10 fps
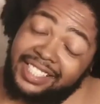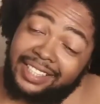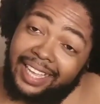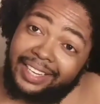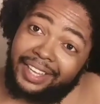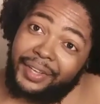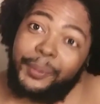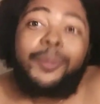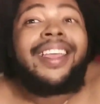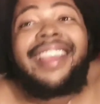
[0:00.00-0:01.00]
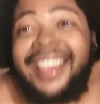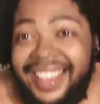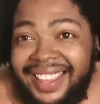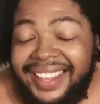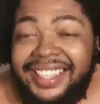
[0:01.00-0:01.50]
it's july now
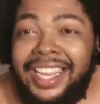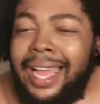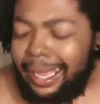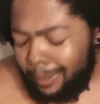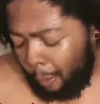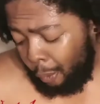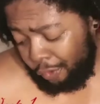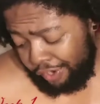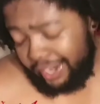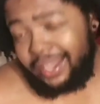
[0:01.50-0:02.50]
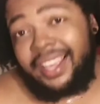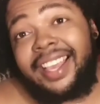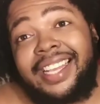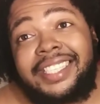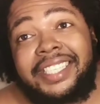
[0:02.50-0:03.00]
and i'm ready
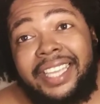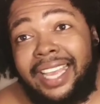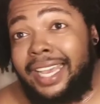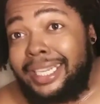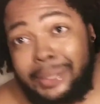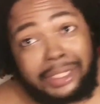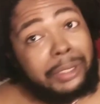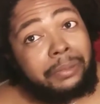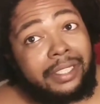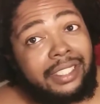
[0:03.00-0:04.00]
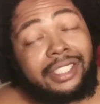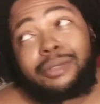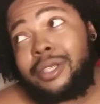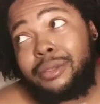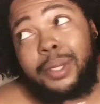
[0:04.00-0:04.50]
today i gotta do so
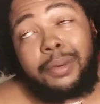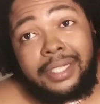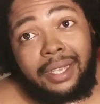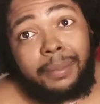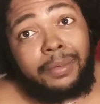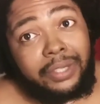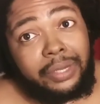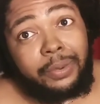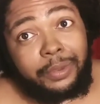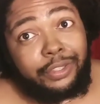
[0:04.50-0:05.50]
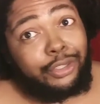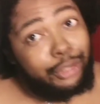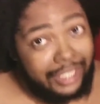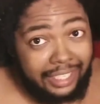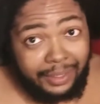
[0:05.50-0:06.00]
much which one more time i'm gonna tell you what i'm gonna
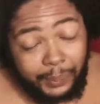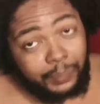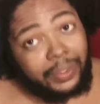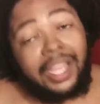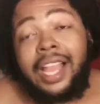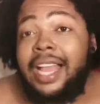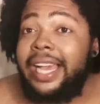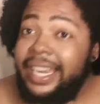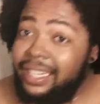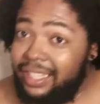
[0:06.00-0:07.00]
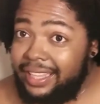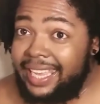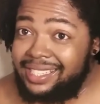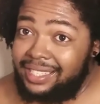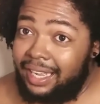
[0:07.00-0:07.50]
do again i did a
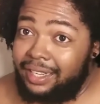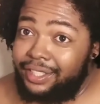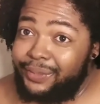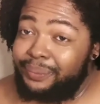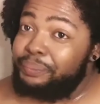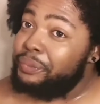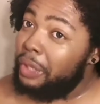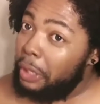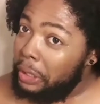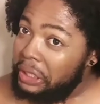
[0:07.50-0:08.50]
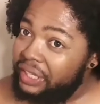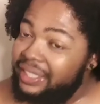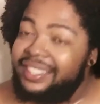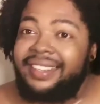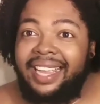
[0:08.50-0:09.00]
light soccer
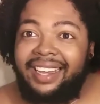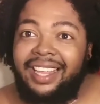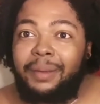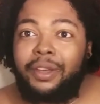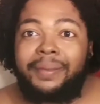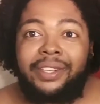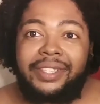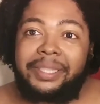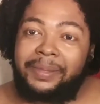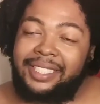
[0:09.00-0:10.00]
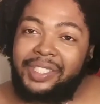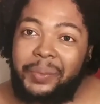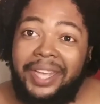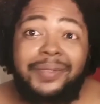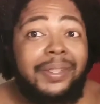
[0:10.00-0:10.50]
earlier and then i'm gonna be doing jumping
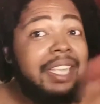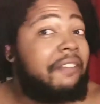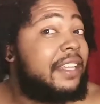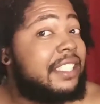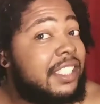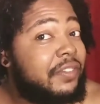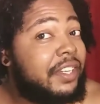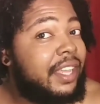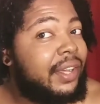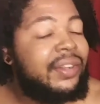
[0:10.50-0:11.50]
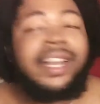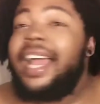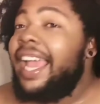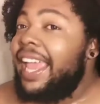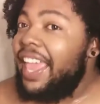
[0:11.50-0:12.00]
squats once i finish this video
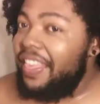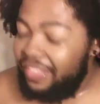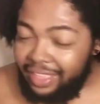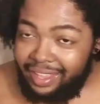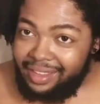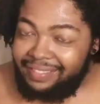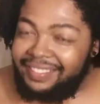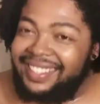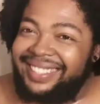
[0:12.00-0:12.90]
and then